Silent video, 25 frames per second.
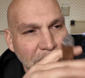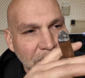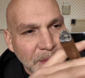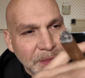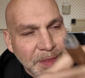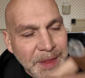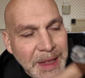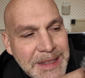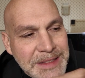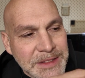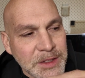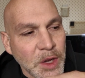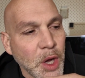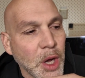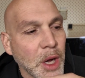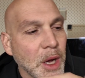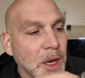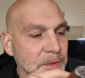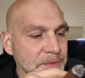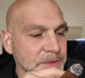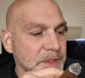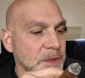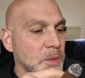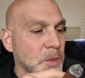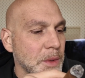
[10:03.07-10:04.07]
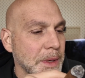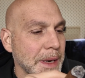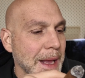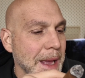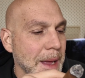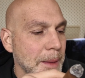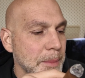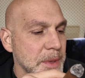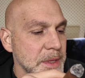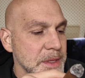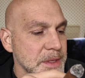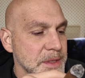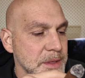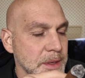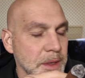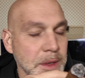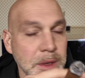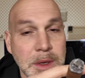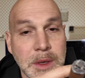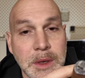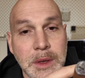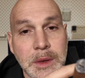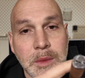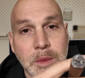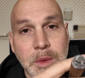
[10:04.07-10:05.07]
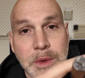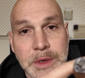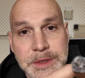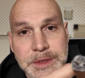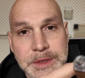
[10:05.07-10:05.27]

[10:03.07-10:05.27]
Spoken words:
That's often what happens when a